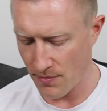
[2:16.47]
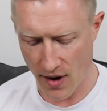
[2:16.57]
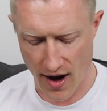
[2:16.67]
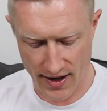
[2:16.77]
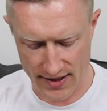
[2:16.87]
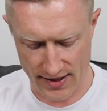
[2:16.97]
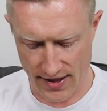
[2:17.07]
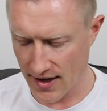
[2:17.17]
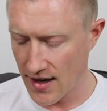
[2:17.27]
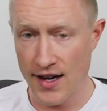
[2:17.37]
box
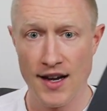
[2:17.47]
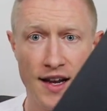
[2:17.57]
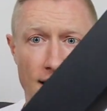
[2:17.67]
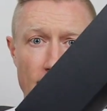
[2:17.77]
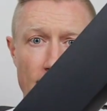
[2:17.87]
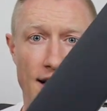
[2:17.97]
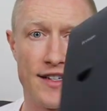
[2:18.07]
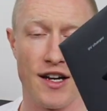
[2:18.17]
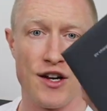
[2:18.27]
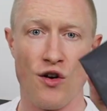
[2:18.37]

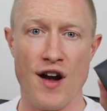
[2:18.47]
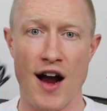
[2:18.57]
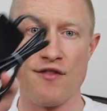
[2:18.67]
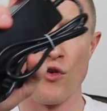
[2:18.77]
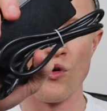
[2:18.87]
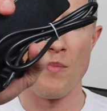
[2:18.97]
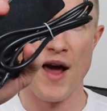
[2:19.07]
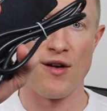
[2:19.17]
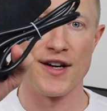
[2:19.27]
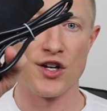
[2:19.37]
is your 9-volt
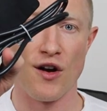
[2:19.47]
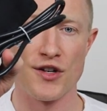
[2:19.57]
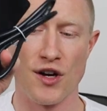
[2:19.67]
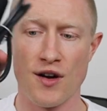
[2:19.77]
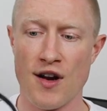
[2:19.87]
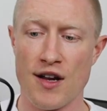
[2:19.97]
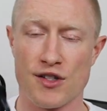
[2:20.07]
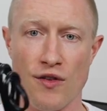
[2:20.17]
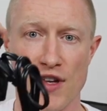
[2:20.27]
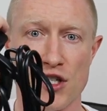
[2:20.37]
battery charger.
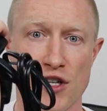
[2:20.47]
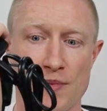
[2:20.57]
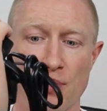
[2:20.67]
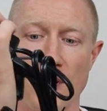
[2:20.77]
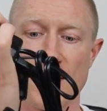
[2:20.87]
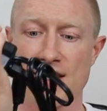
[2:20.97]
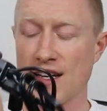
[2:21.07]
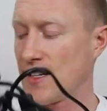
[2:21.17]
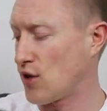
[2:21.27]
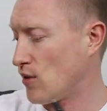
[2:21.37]
So this just plugs
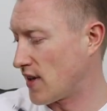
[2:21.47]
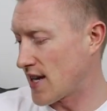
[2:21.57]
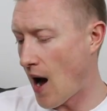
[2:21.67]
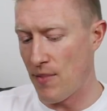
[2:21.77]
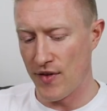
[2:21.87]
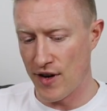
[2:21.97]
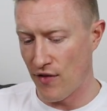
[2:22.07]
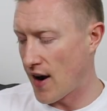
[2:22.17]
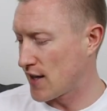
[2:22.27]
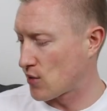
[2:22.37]
into the top of the
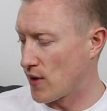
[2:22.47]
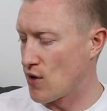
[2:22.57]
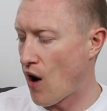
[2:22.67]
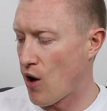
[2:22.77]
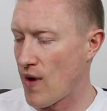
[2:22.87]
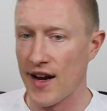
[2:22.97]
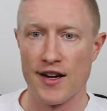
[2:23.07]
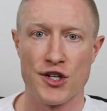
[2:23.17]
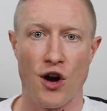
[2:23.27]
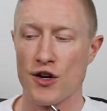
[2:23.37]
device when you are ready
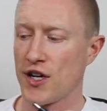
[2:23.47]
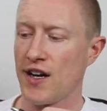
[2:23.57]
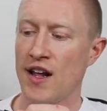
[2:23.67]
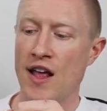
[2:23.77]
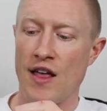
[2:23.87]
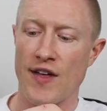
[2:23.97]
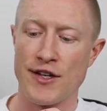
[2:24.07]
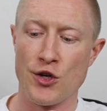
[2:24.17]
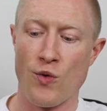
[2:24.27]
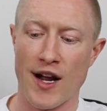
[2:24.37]
to charge it. They
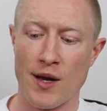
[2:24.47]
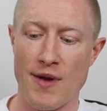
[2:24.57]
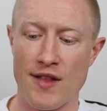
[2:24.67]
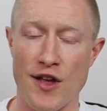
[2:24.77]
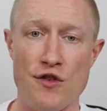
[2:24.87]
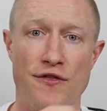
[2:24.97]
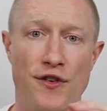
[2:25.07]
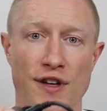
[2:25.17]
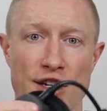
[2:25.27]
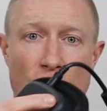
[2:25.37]
do recommend that you
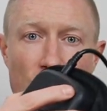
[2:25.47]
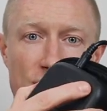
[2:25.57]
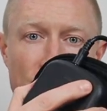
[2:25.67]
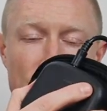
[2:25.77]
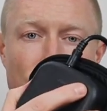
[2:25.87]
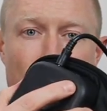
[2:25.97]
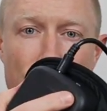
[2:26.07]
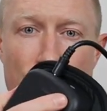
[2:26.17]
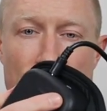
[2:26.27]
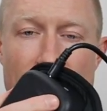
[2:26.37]
fully charge this for
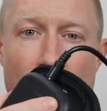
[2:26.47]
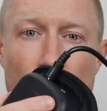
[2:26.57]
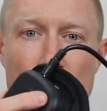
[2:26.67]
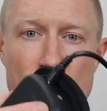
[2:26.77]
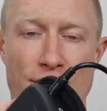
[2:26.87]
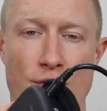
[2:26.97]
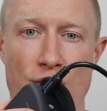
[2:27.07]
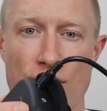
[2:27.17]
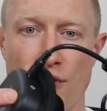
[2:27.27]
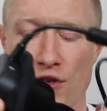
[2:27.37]
3 hours
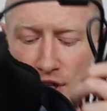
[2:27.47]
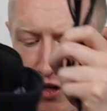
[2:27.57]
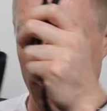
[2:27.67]
before the first